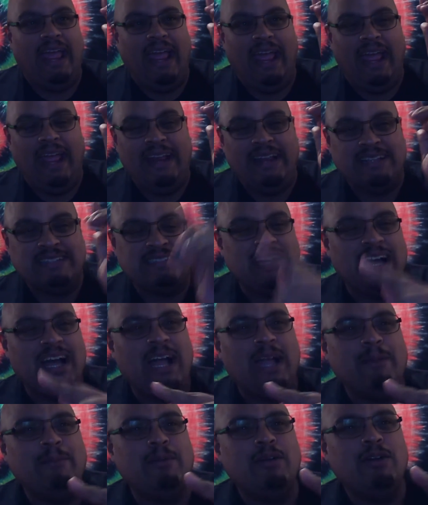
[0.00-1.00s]
And it's
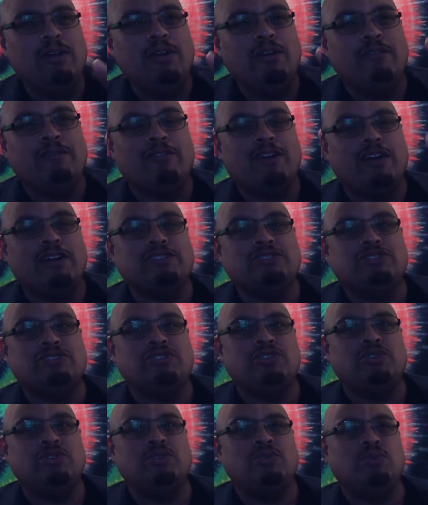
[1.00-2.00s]
time for us
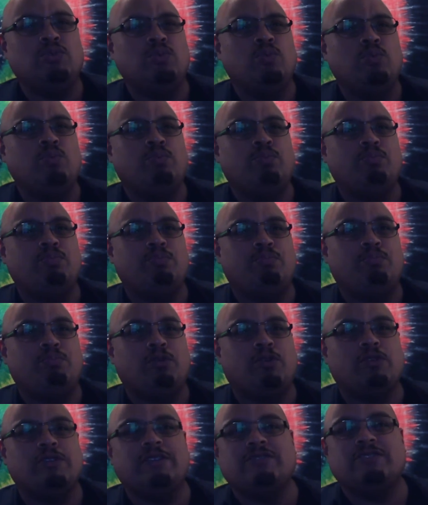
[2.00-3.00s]
to put
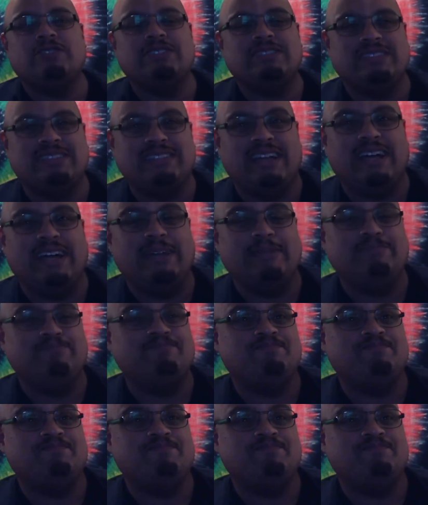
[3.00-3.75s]
our differences aside.